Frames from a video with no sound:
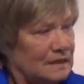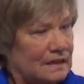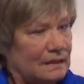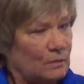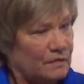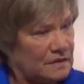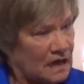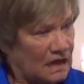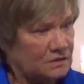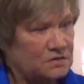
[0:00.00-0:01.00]
and when the
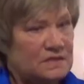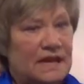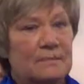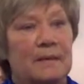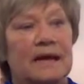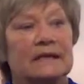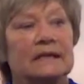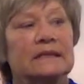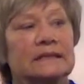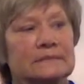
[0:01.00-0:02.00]
doctors came back
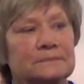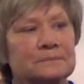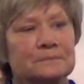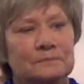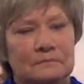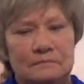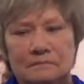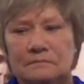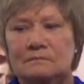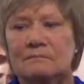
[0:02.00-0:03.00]
in
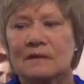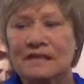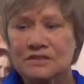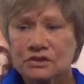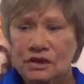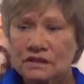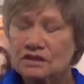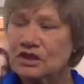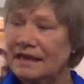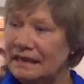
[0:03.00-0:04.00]
and started
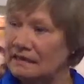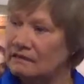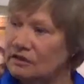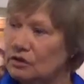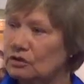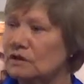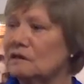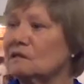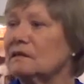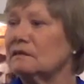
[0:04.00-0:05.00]
checking the
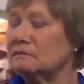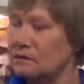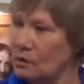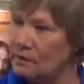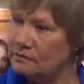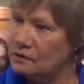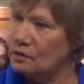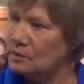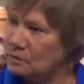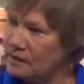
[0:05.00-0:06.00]
girl and going
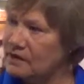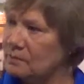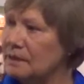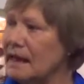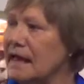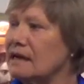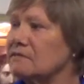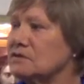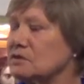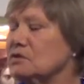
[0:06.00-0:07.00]
forward with their plan
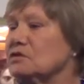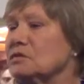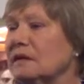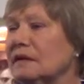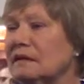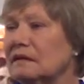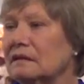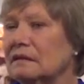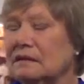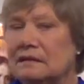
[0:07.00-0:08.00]
of surgery,
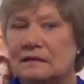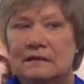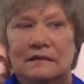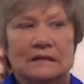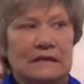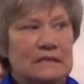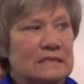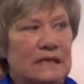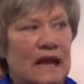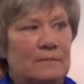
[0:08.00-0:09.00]
they
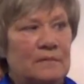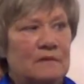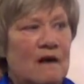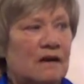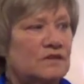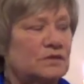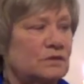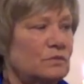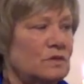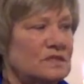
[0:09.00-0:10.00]
said, "I'm not
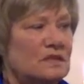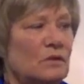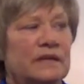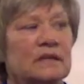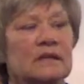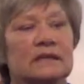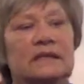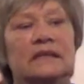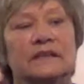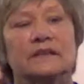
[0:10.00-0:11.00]
sure what's going on
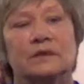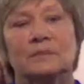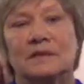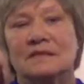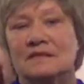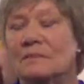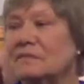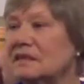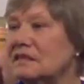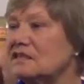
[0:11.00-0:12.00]
here, but
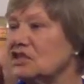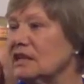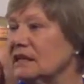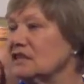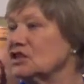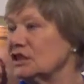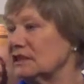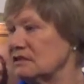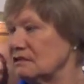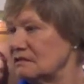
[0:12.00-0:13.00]
something is
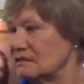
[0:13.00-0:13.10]
changing."